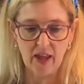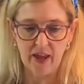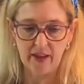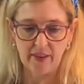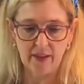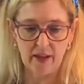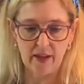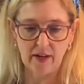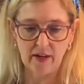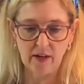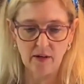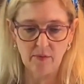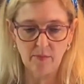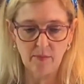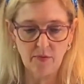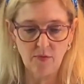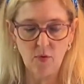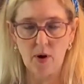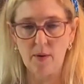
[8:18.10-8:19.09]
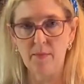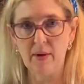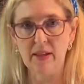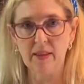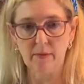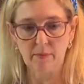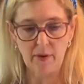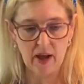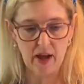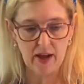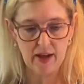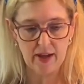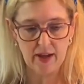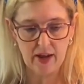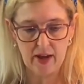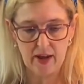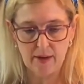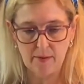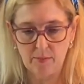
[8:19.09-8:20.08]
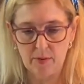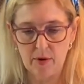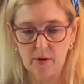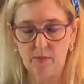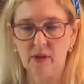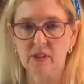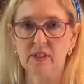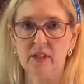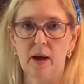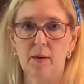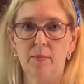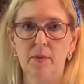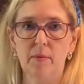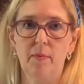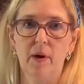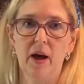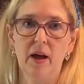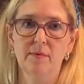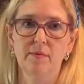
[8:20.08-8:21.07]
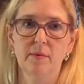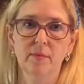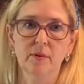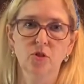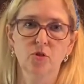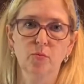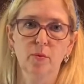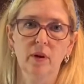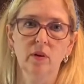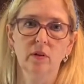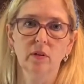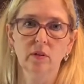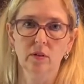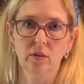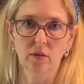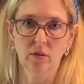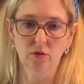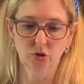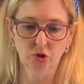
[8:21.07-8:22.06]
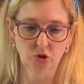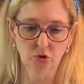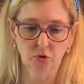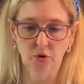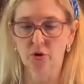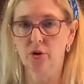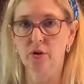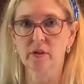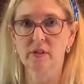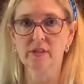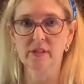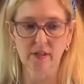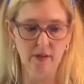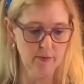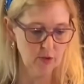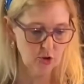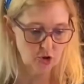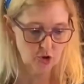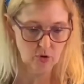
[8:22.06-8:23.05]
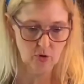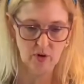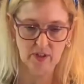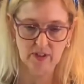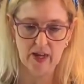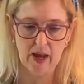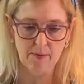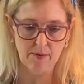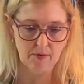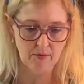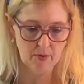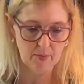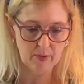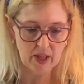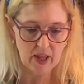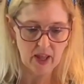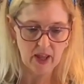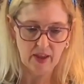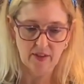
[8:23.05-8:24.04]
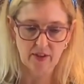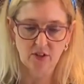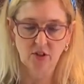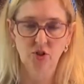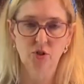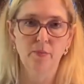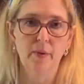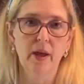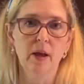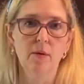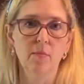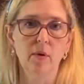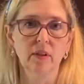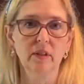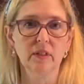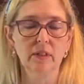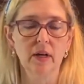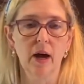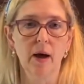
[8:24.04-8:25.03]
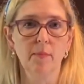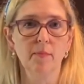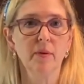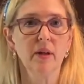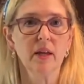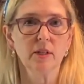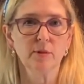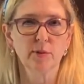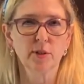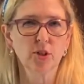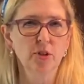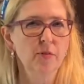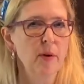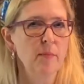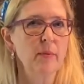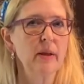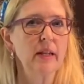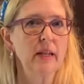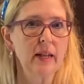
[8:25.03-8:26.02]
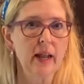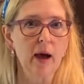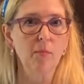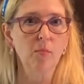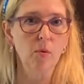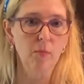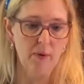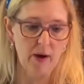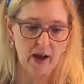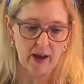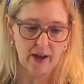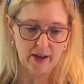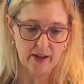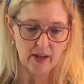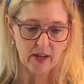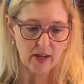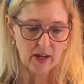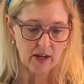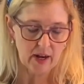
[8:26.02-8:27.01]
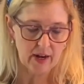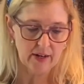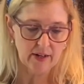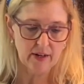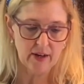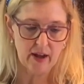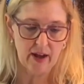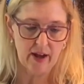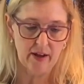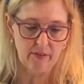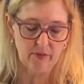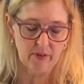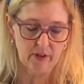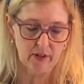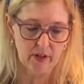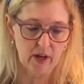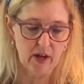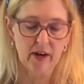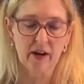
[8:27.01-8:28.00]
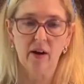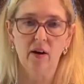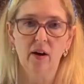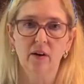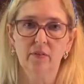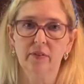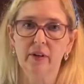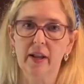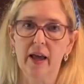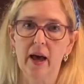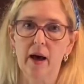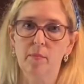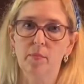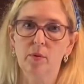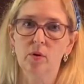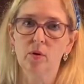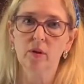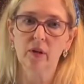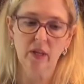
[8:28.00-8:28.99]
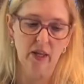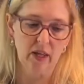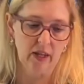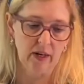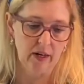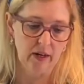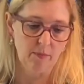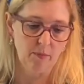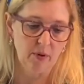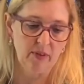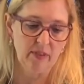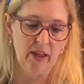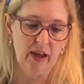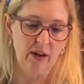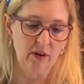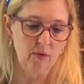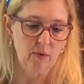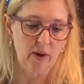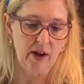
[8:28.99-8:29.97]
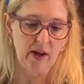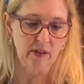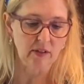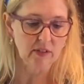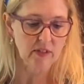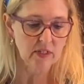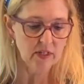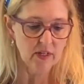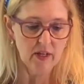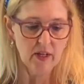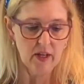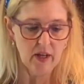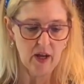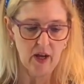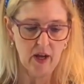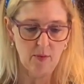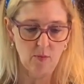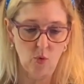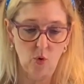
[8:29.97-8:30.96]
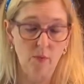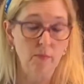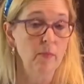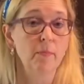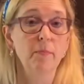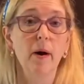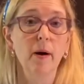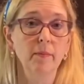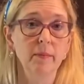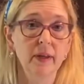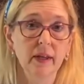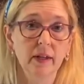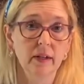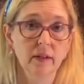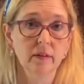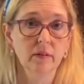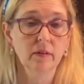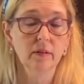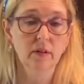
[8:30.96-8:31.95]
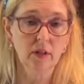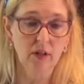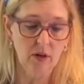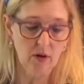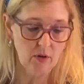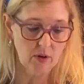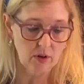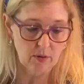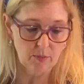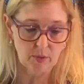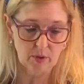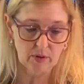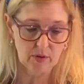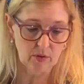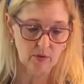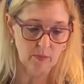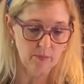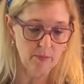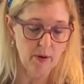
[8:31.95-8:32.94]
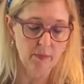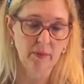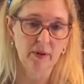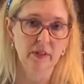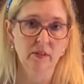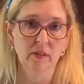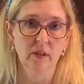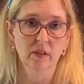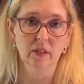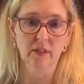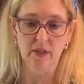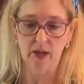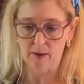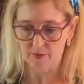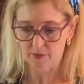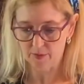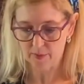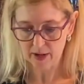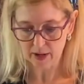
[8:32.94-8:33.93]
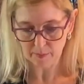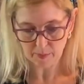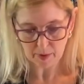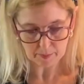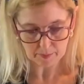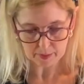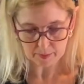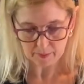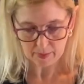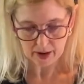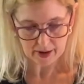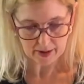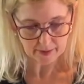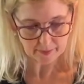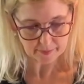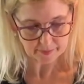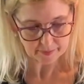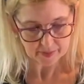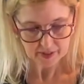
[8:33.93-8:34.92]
And then before I bake the pie, I'd put them on top of the pie, maybe sprinkle a little sugar, cinnamon sugar on top of them, and then just bake them on the top. Especially if I made an apple pie, I'd have a cutout of an apple, and I'd put that around, or a pumpkin. You know, you could put little pumpkins on the top to make a pumpkin pie.